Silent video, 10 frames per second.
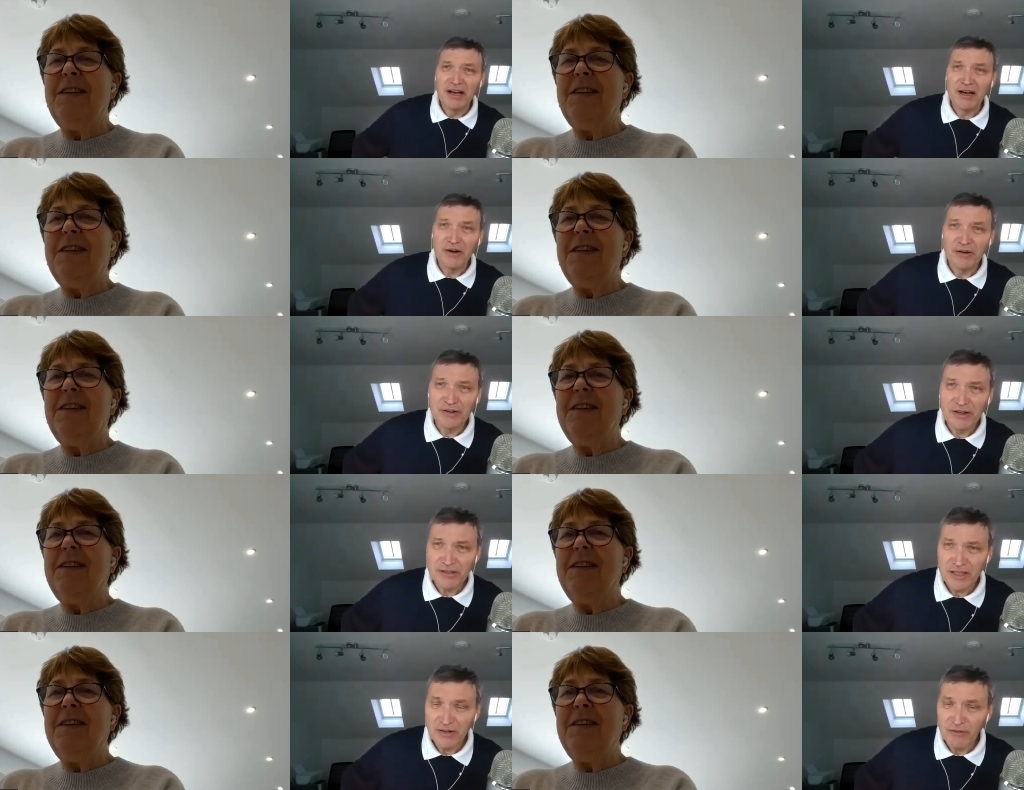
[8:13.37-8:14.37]
Speaker 1: Uh, uh,
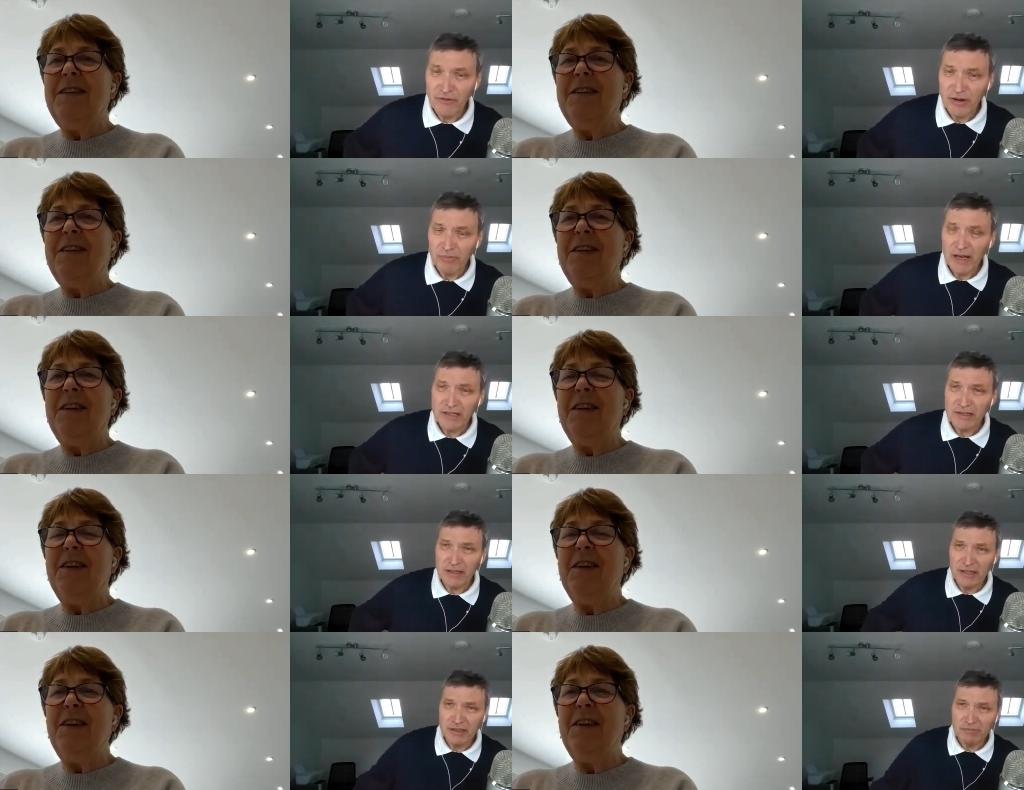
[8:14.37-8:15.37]
because they're not very
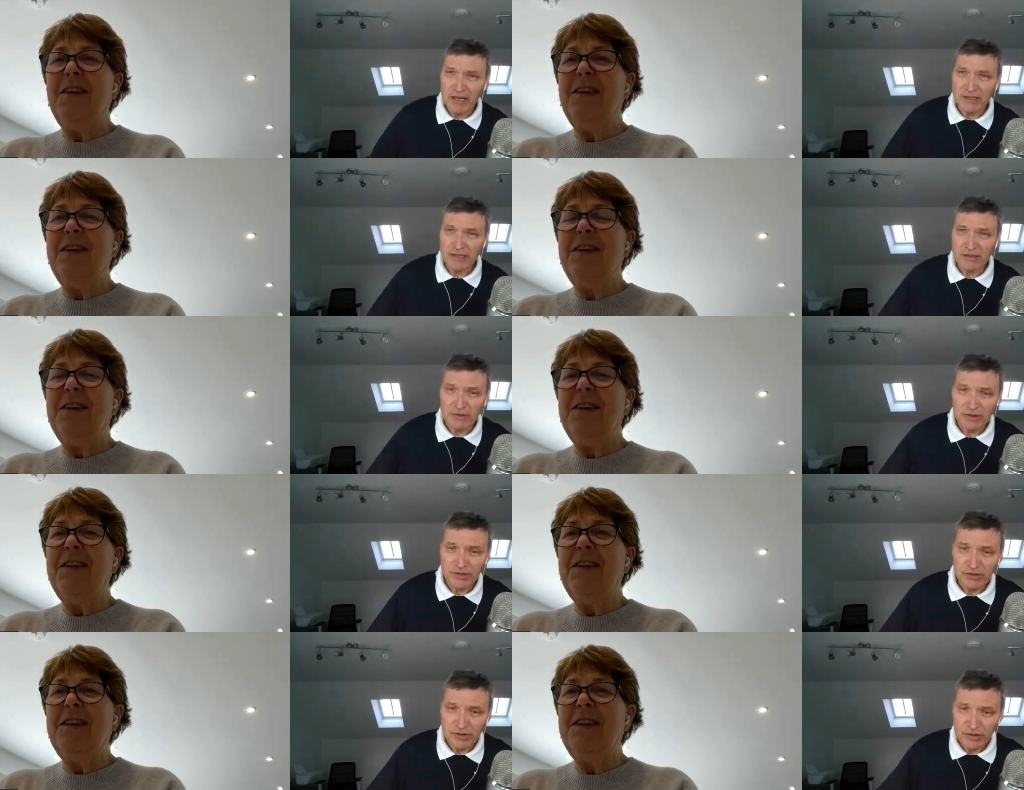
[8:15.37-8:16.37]
pleasant these places, as,
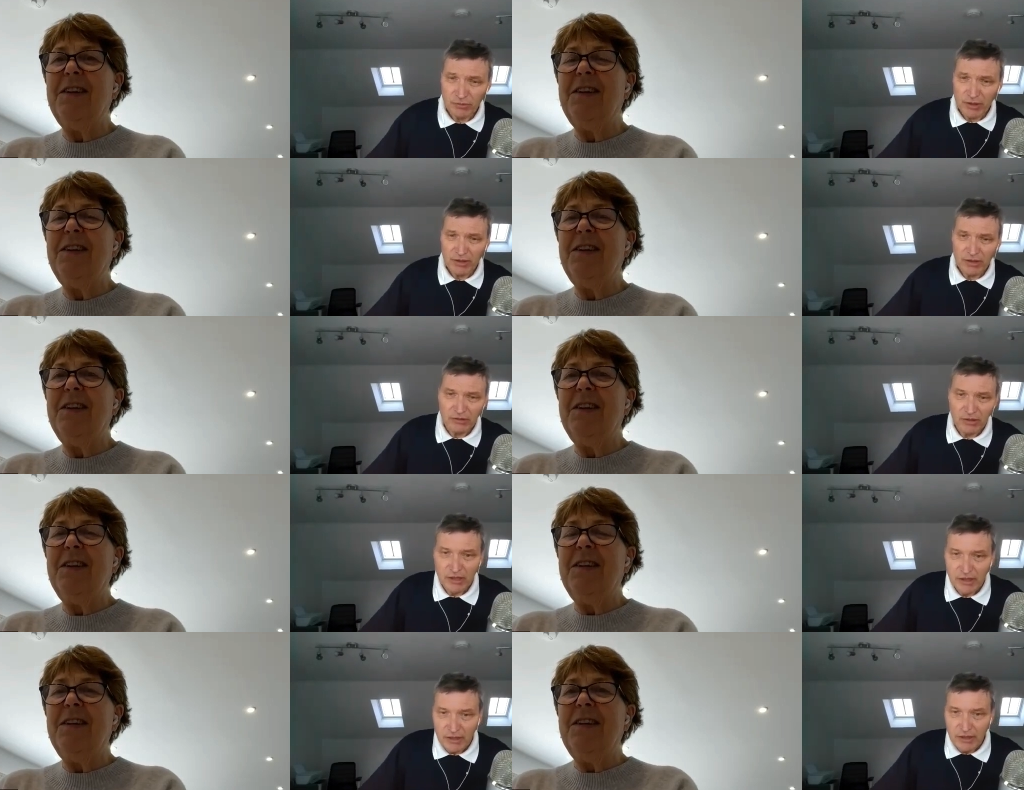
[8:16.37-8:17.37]
as you well know.
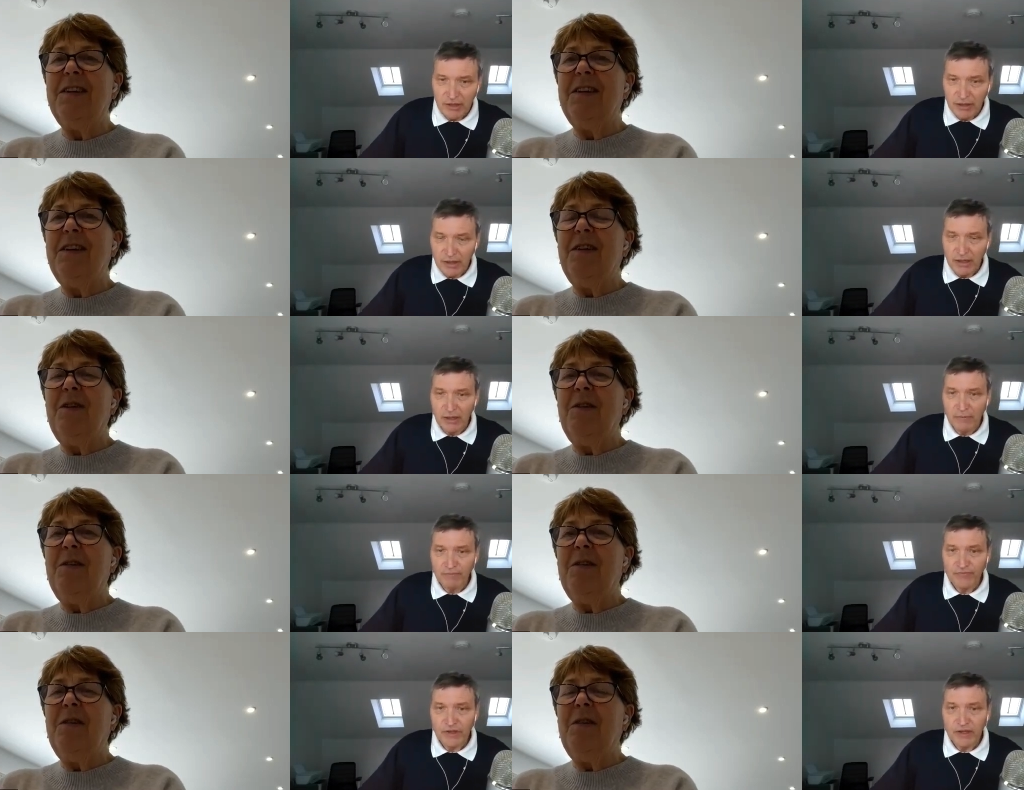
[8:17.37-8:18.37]

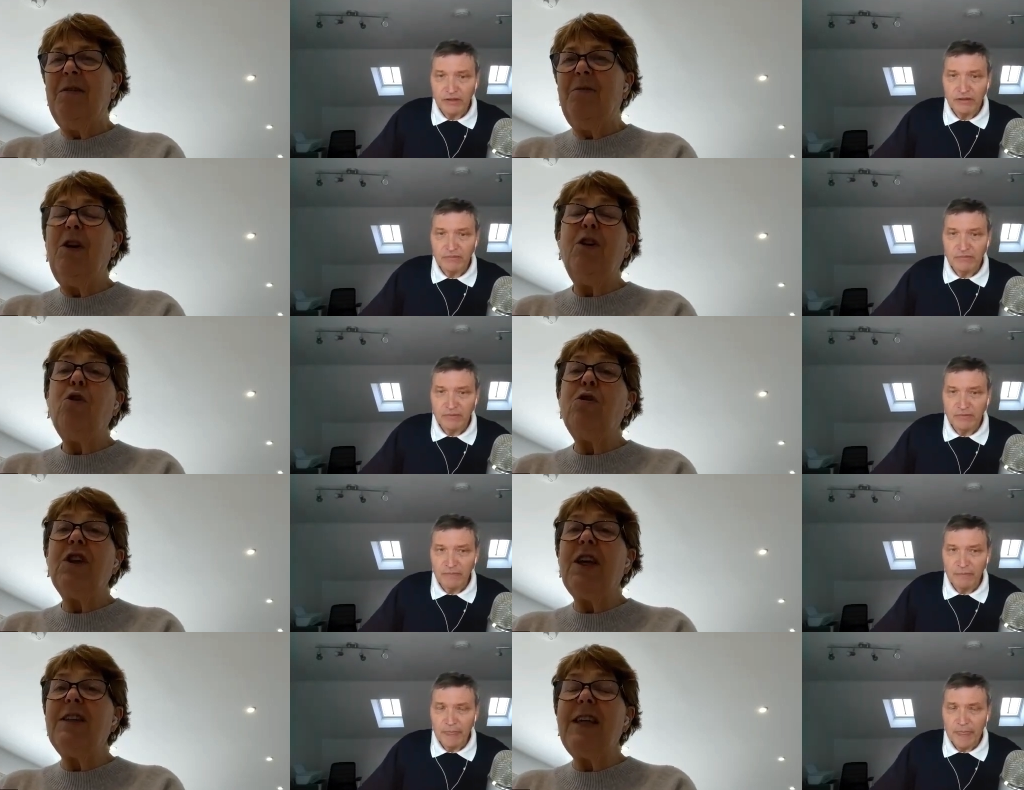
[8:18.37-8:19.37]
Um,
Speaker 2: well, and of course
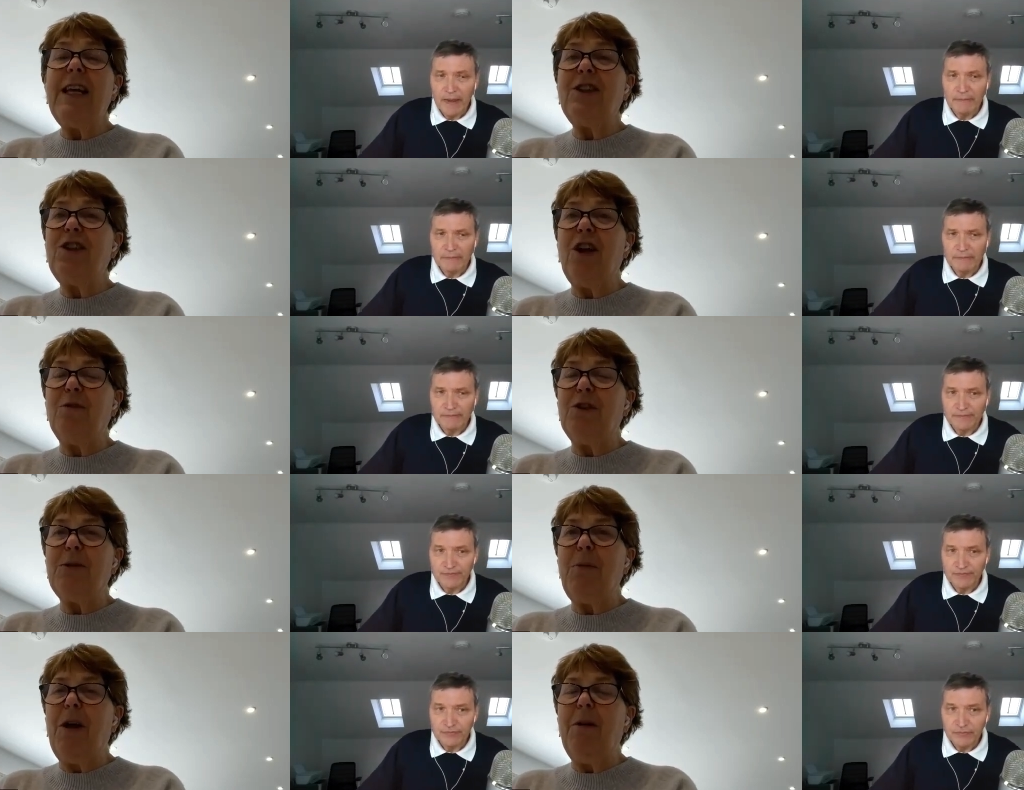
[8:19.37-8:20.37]
the cassettes don't
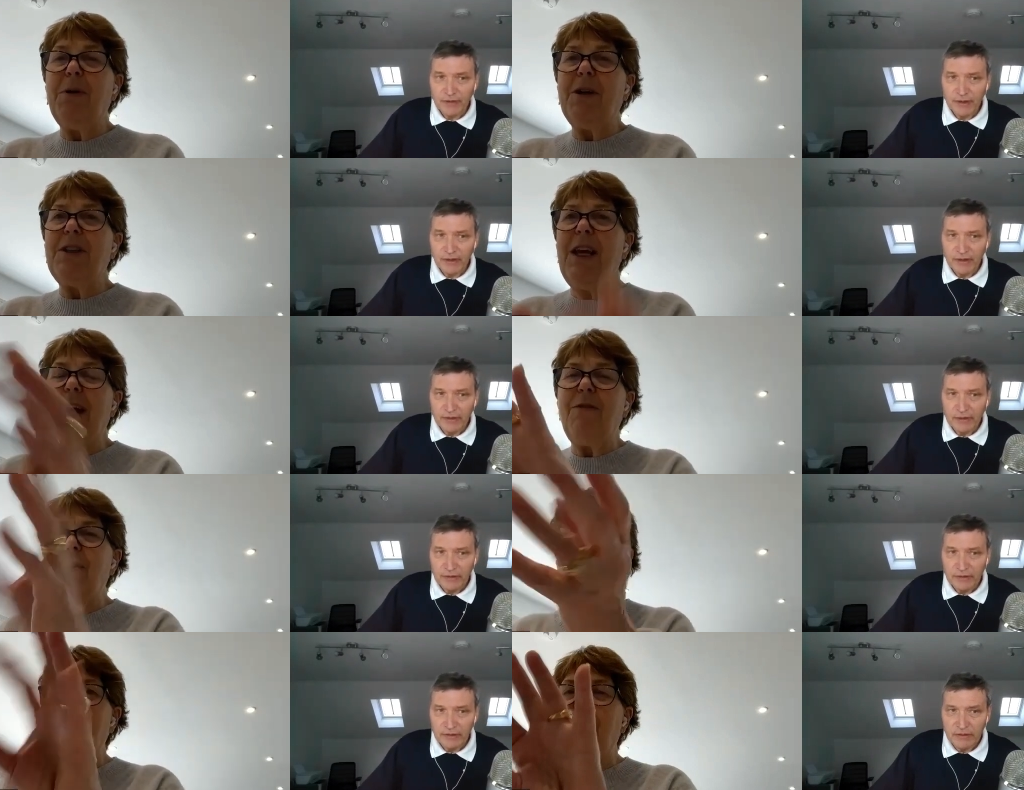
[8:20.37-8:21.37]
smell because they have a
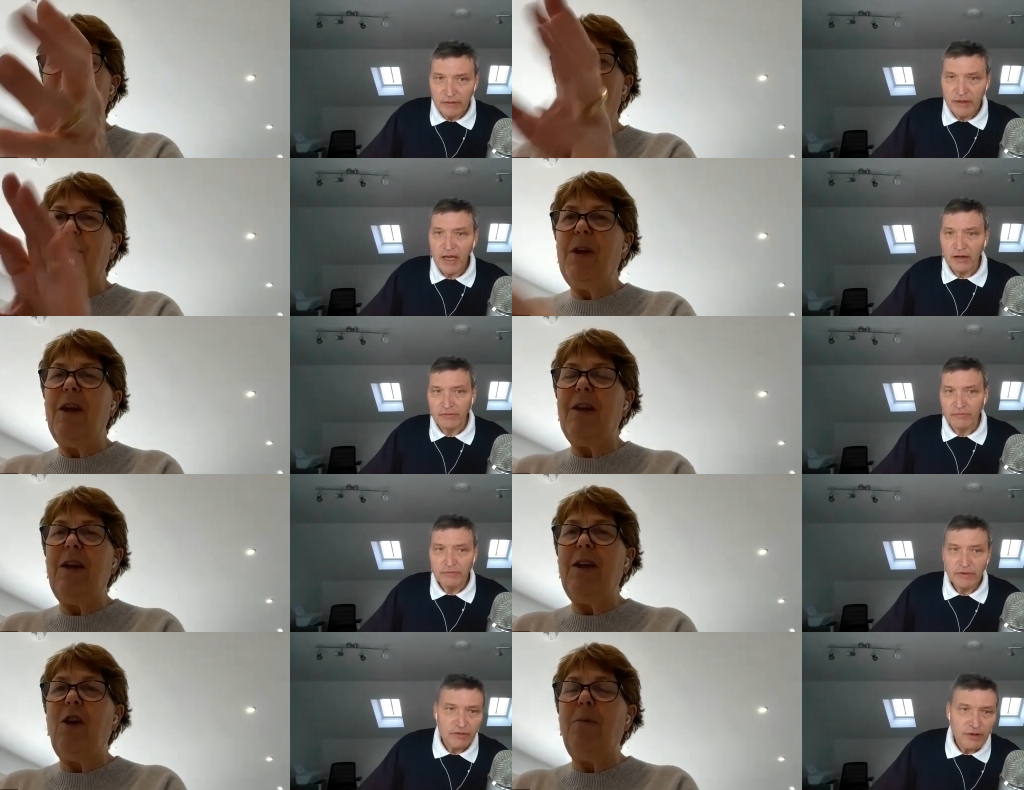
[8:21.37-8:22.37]
you know a no,
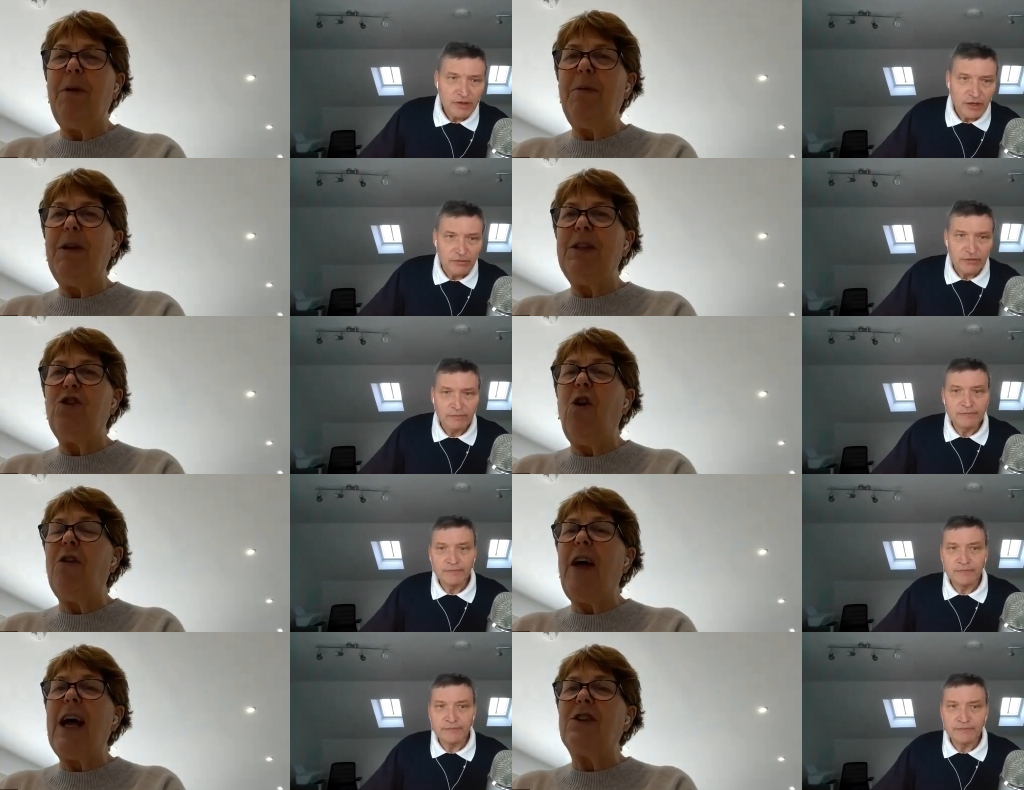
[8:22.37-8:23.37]
you no, know people, it's
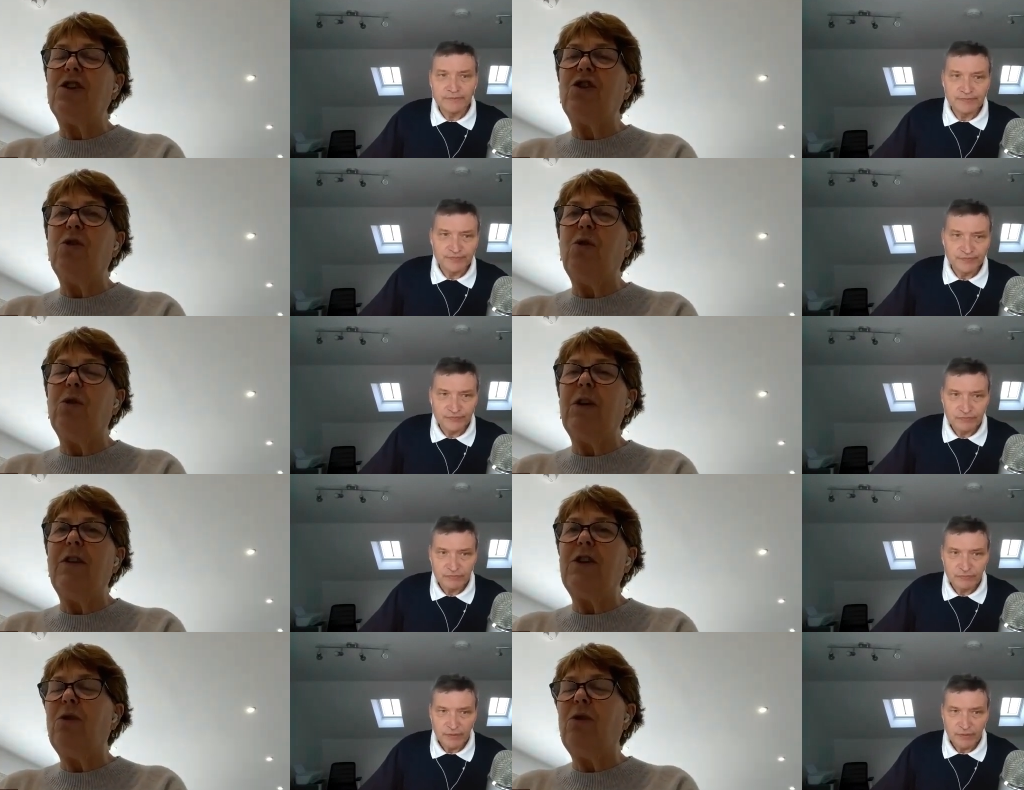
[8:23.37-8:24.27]
not that at all, and the